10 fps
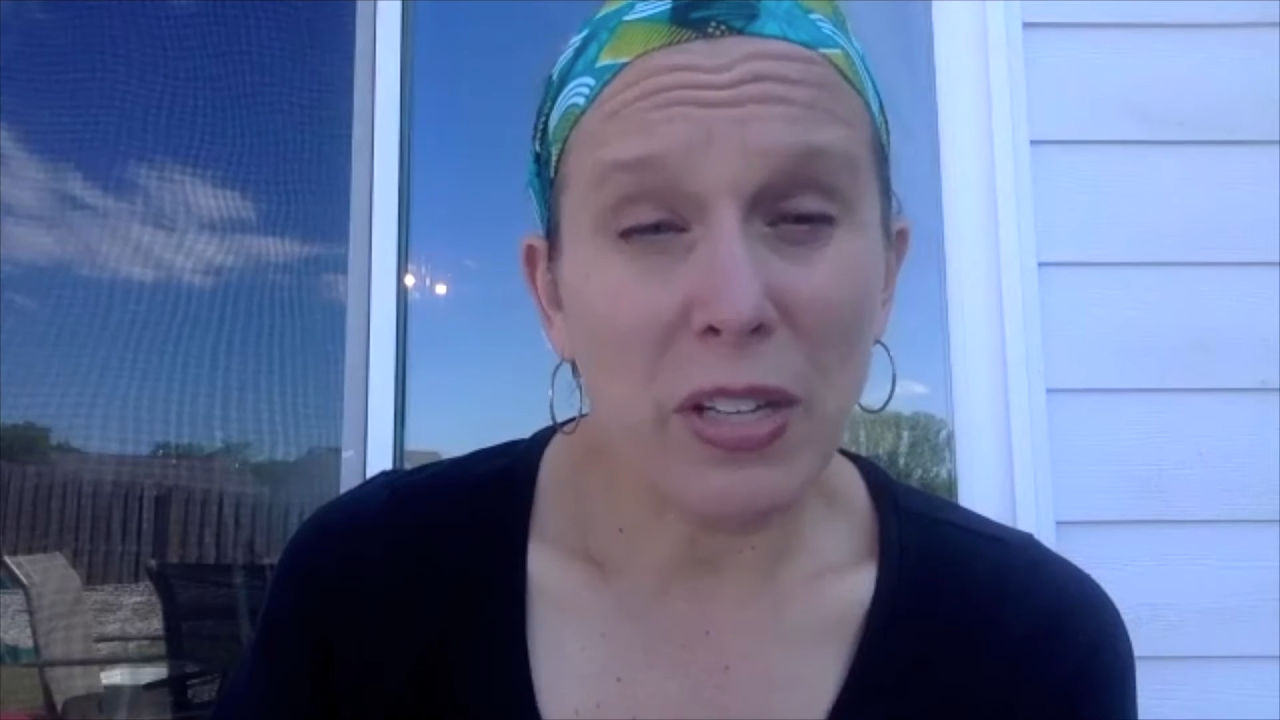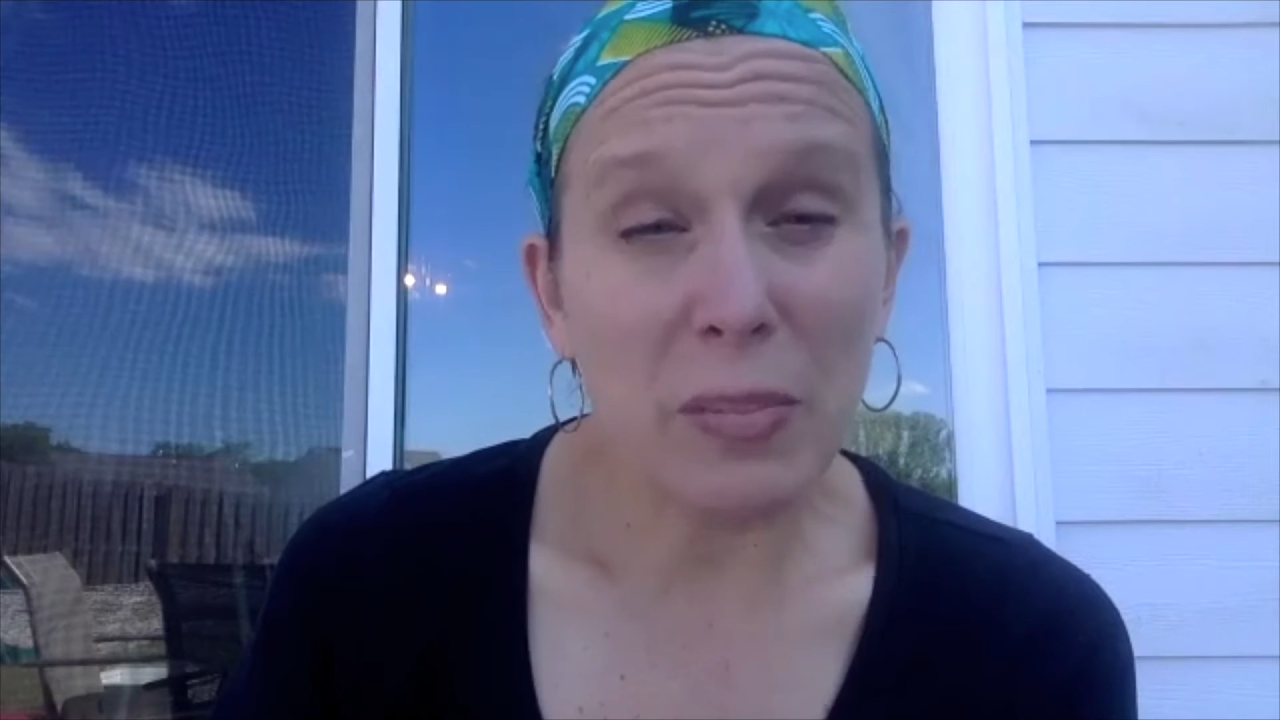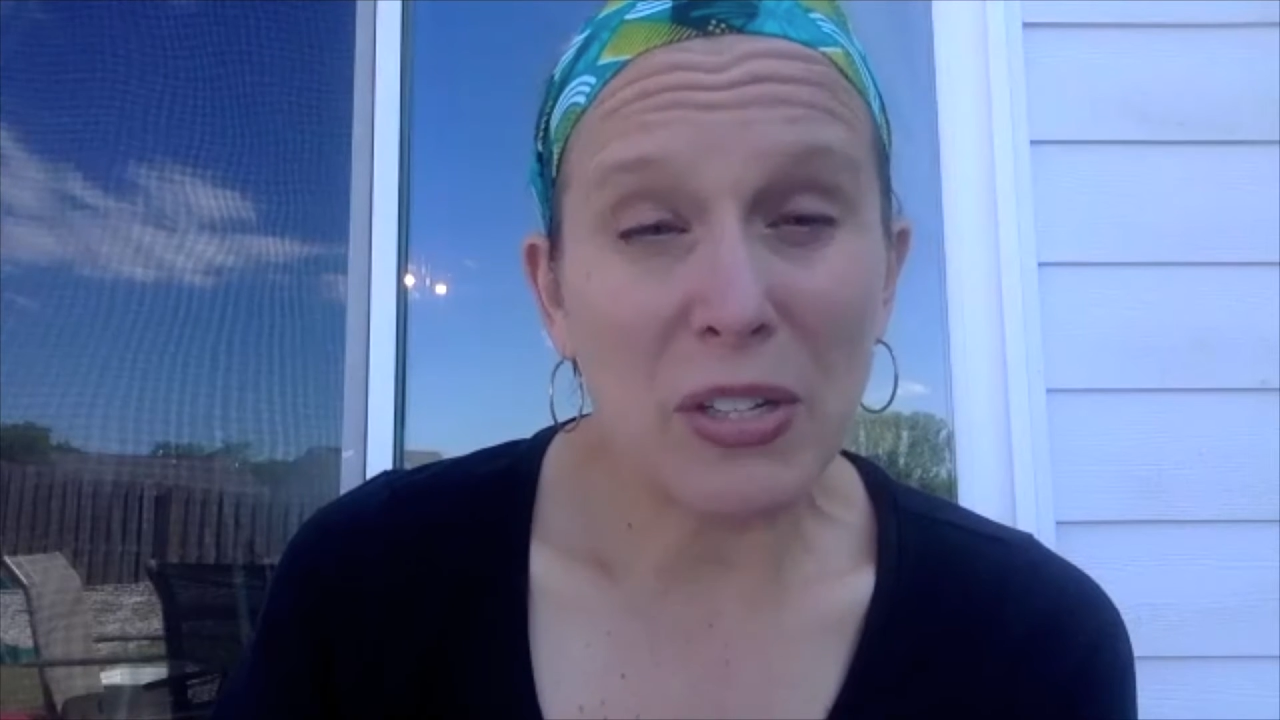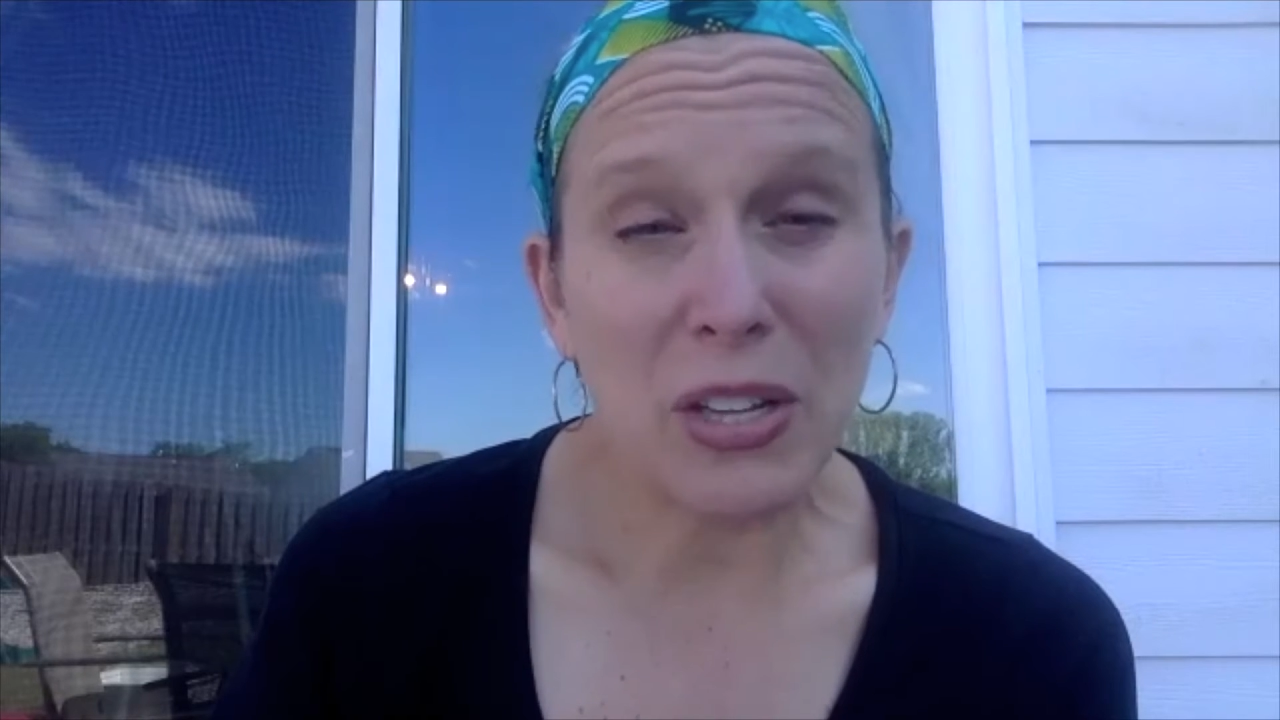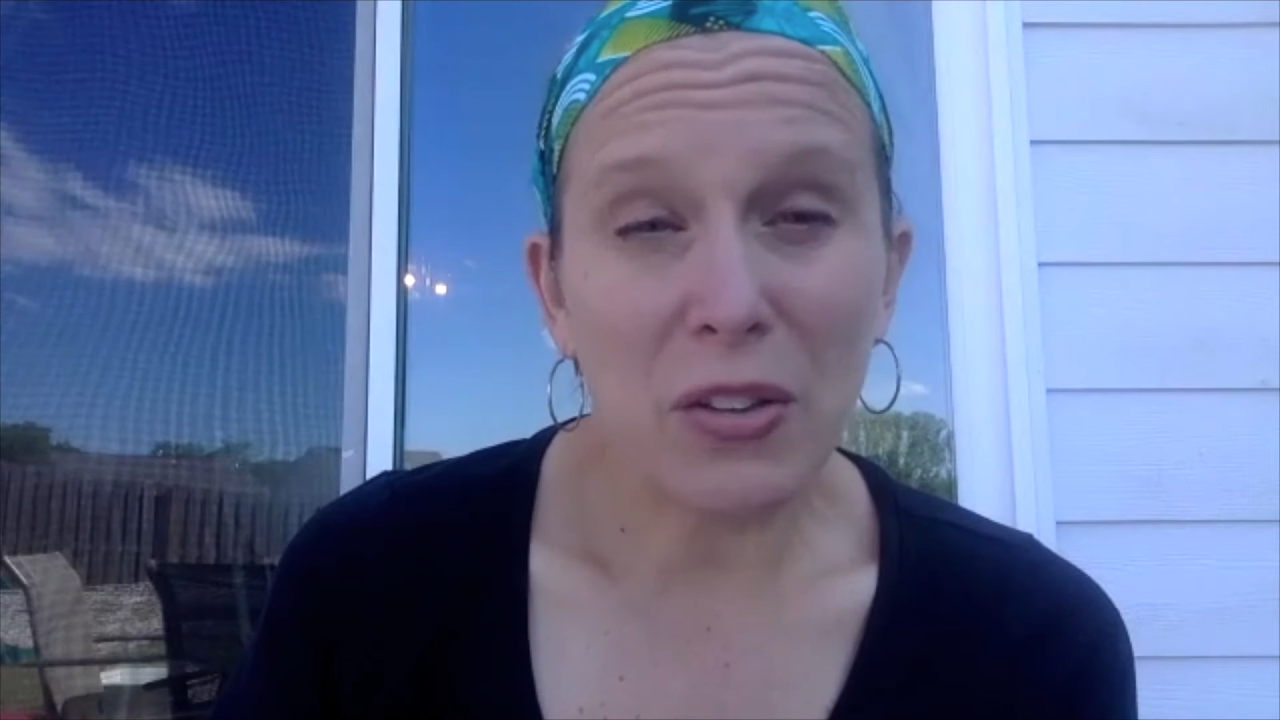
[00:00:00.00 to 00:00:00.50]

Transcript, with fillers: especially